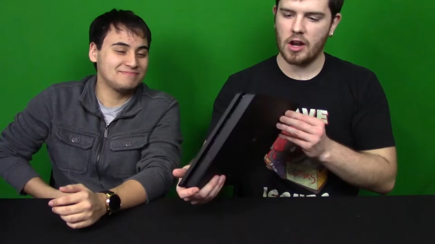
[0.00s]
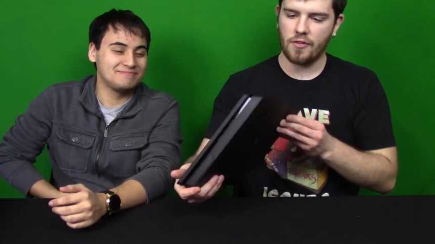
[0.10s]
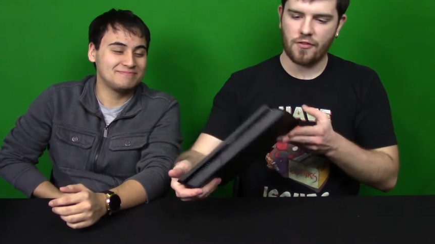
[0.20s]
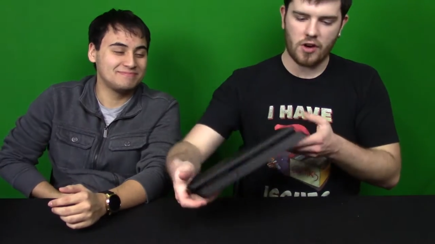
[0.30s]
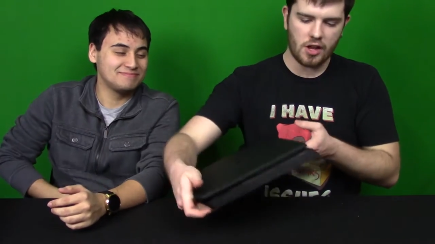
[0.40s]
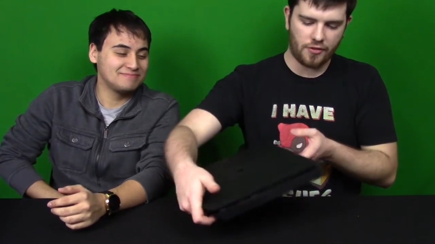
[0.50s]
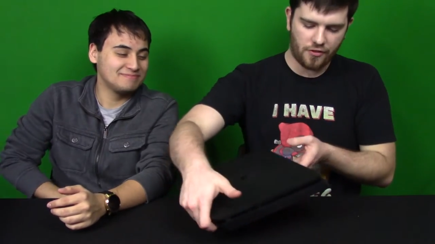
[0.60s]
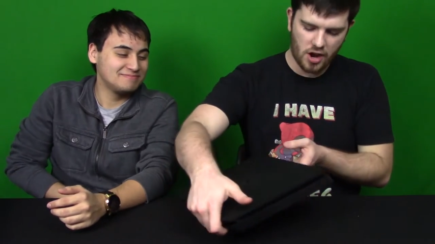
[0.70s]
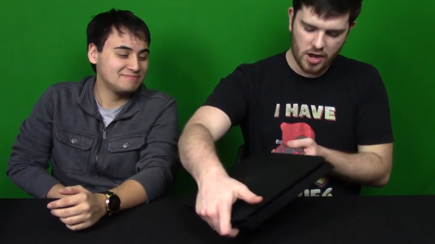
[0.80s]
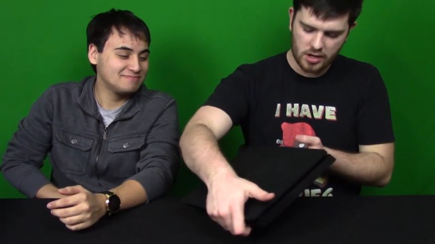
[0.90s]
Speaker 1: on the
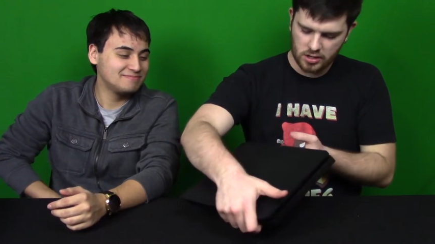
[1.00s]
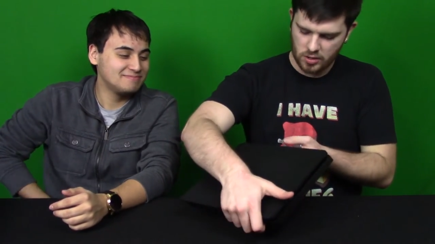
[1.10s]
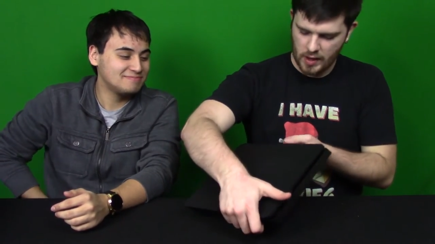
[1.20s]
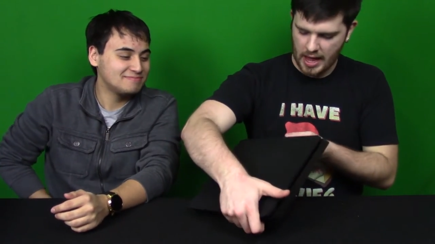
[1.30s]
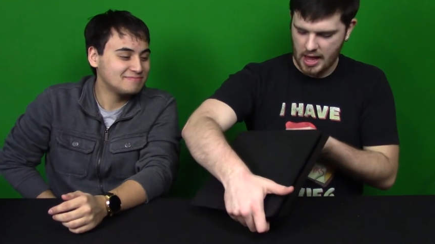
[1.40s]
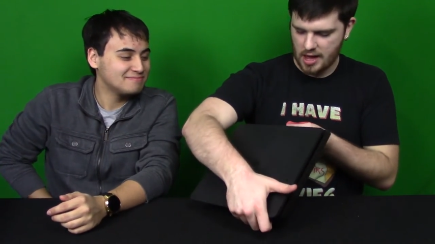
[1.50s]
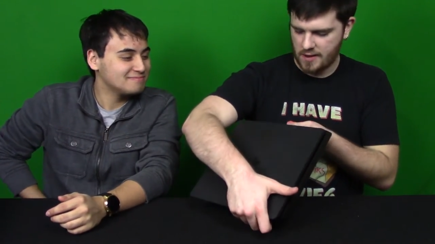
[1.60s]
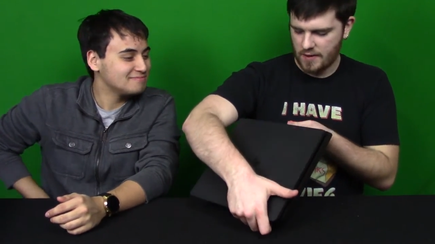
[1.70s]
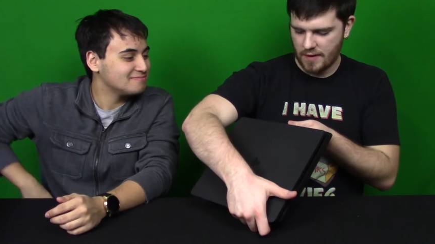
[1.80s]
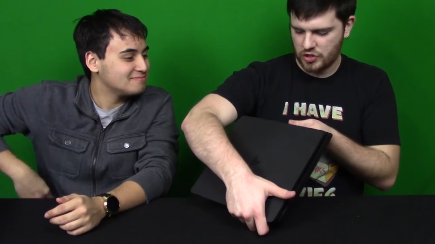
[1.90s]
front, you
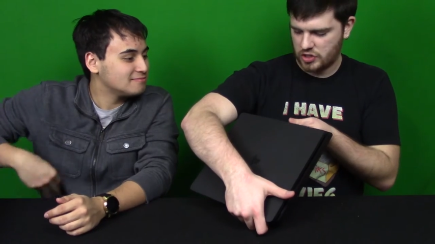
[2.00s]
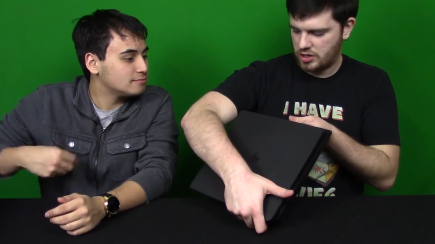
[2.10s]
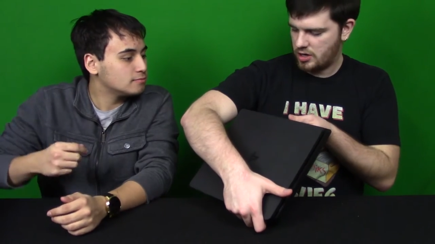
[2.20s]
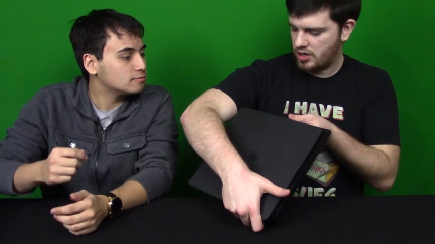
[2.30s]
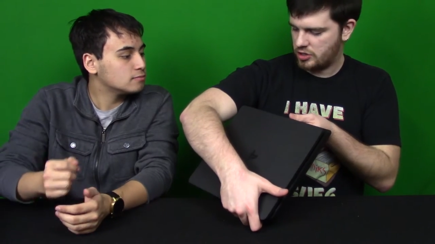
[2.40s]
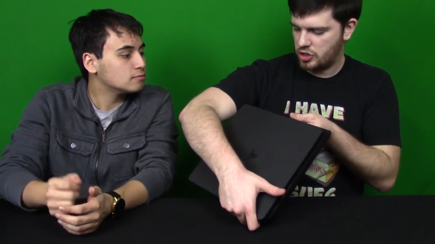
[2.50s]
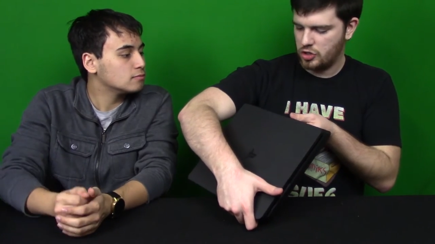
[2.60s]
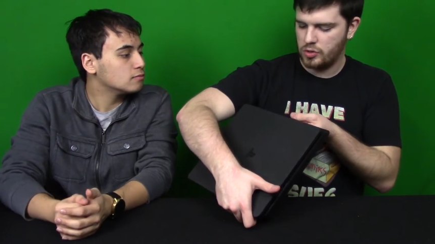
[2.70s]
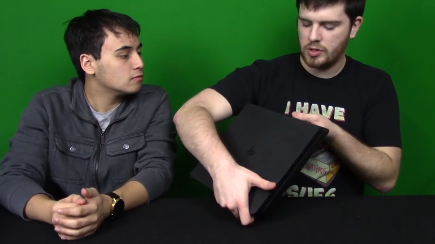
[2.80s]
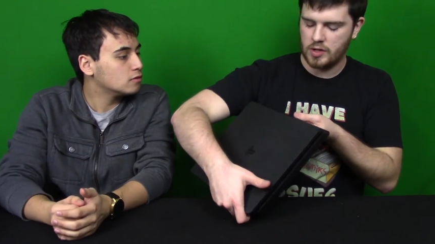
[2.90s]
have obviously your
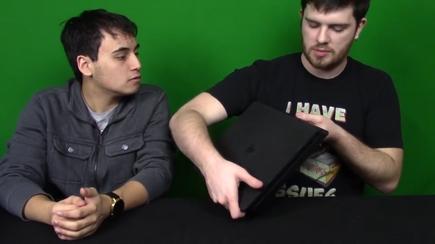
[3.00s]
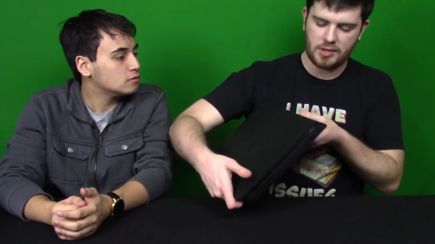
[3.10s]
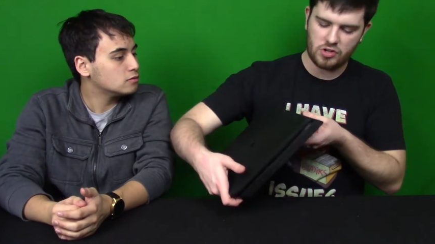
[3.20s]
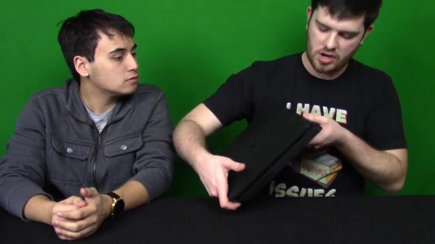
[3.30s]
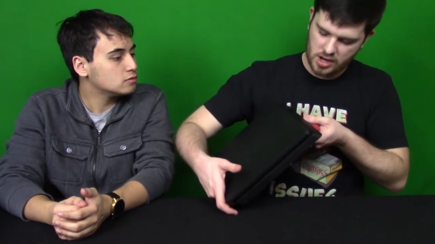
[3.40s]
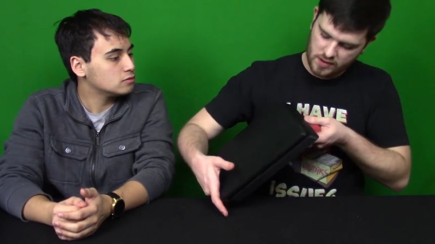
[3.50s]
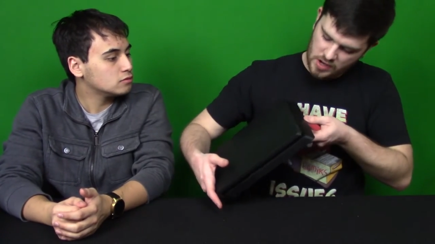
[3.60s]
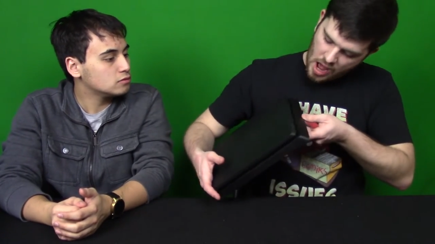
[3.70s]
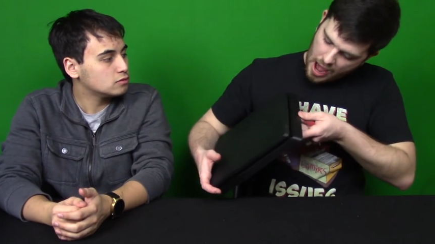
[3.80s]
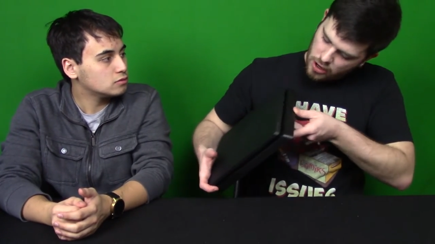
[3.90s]
two USB drives.
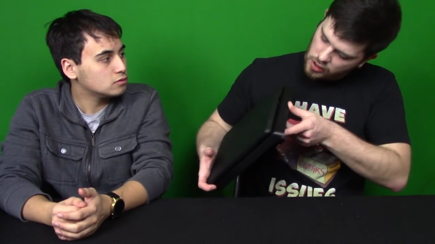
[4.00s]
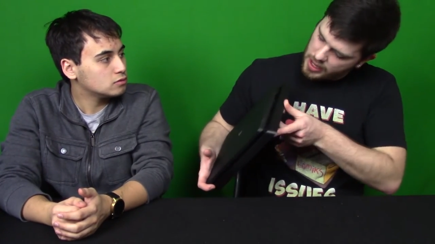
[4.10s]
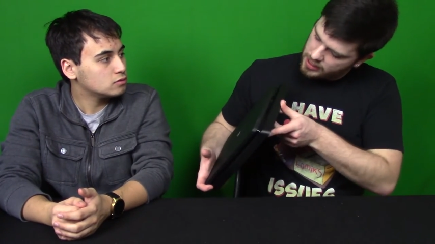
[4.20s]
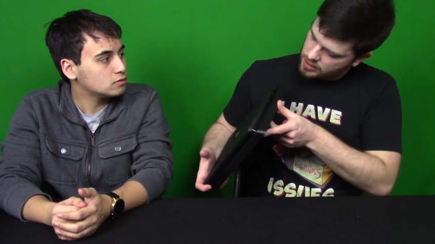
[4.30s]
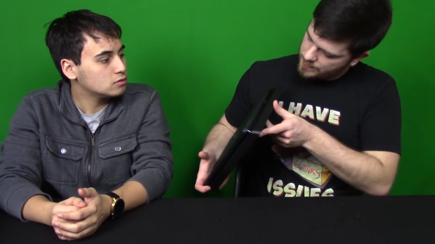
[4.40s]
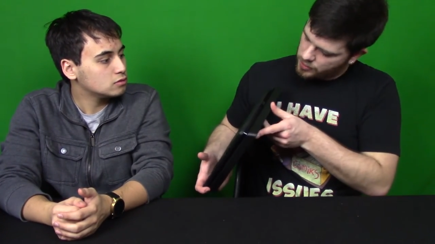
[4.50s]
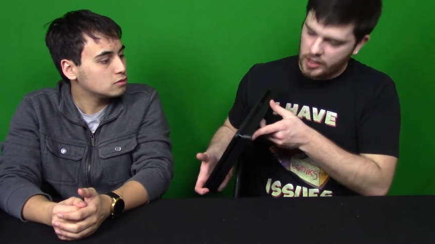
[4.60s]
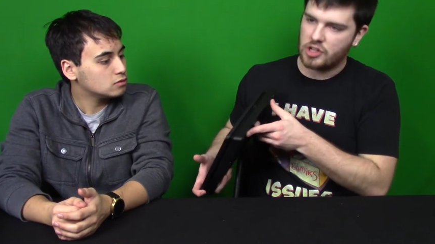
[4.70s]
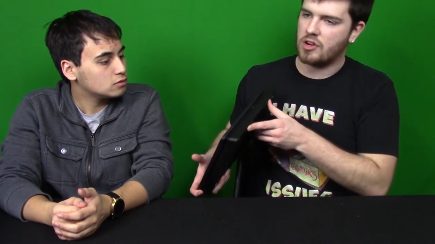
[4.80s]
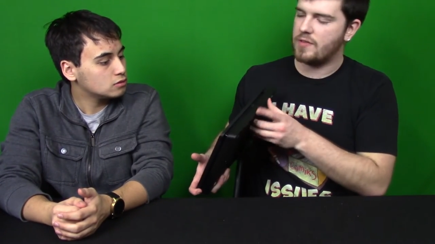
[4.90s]
I don't like they're
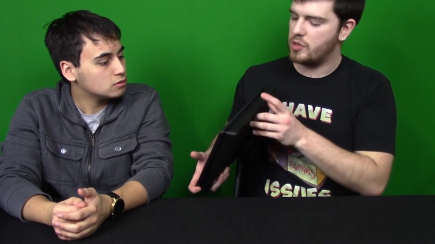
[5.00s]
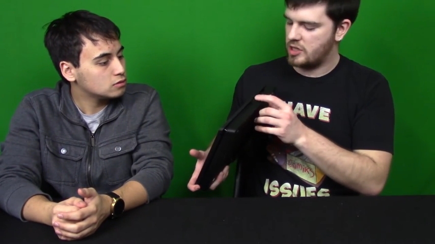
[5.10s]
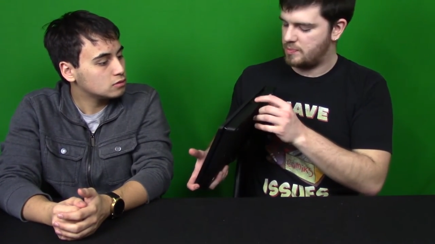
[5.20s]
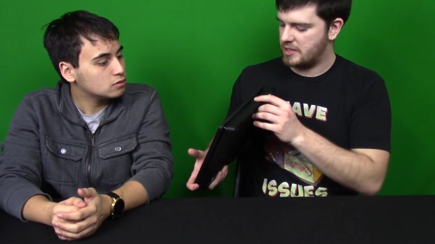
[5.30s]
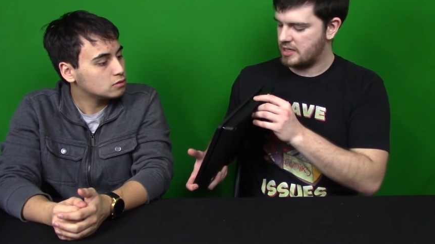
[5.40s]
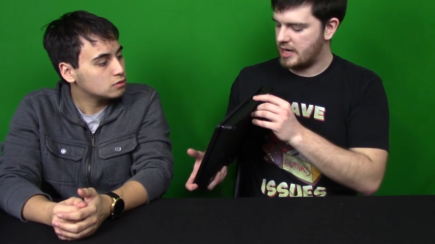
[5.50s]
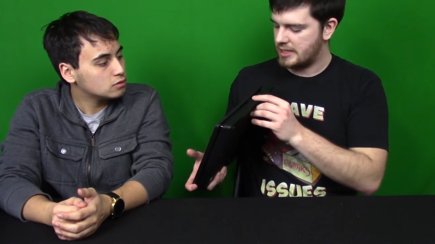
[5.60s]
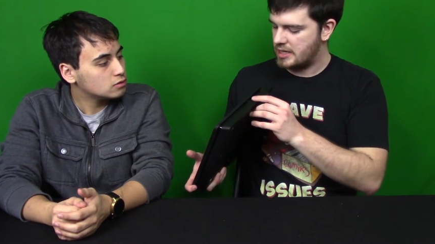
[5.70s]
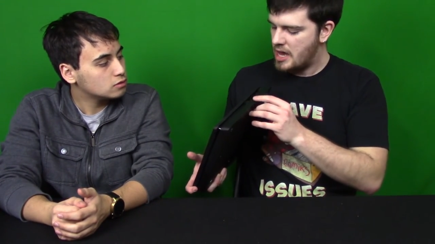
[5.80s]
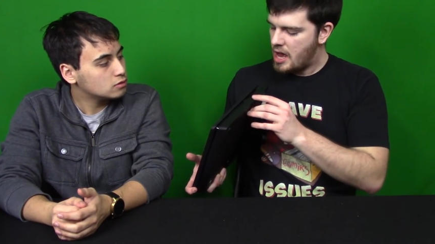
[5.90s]
not drives, USB
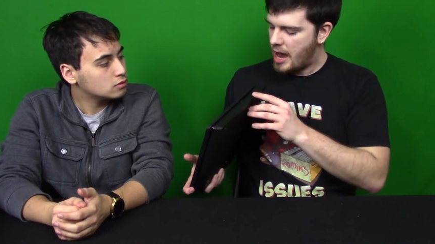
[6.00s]
slots.